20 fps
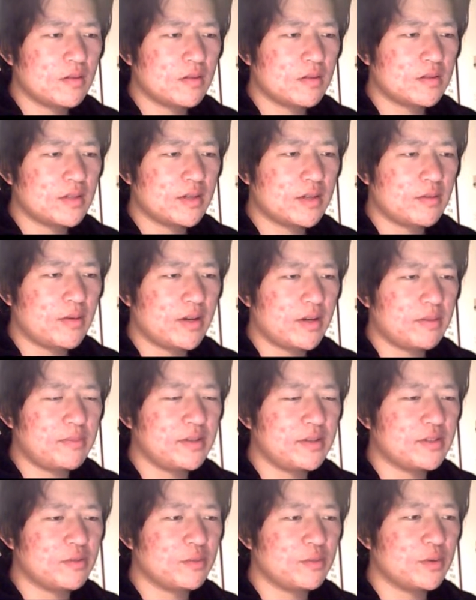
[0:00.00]
It's like quite a
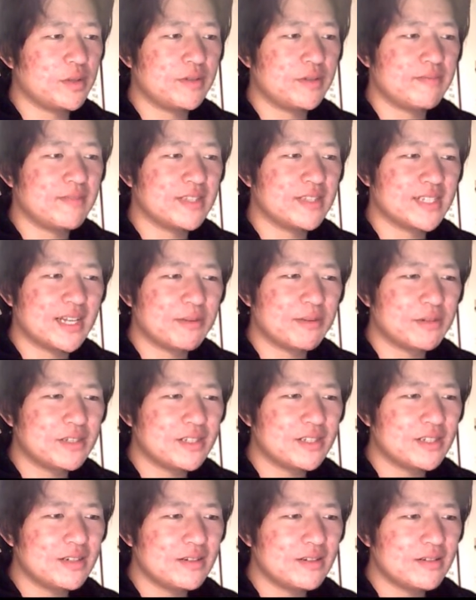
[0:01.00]
piece of wood. Is that what you
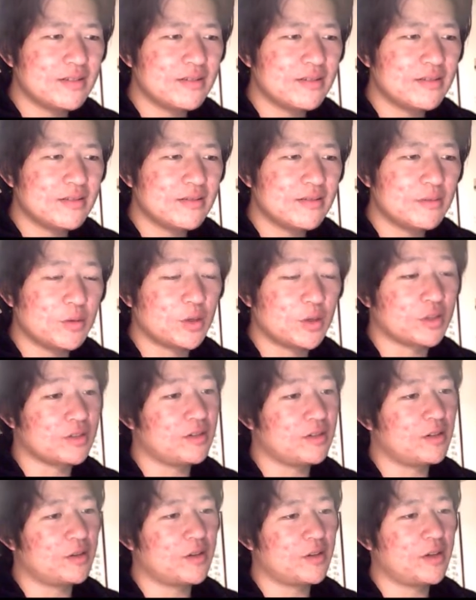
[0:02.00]
did?
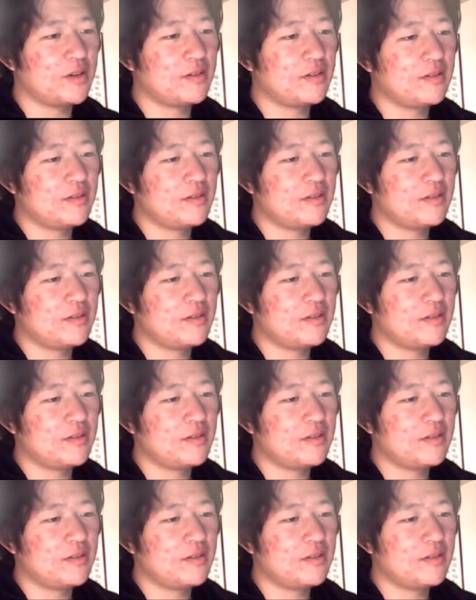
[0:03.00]
Work. Okay.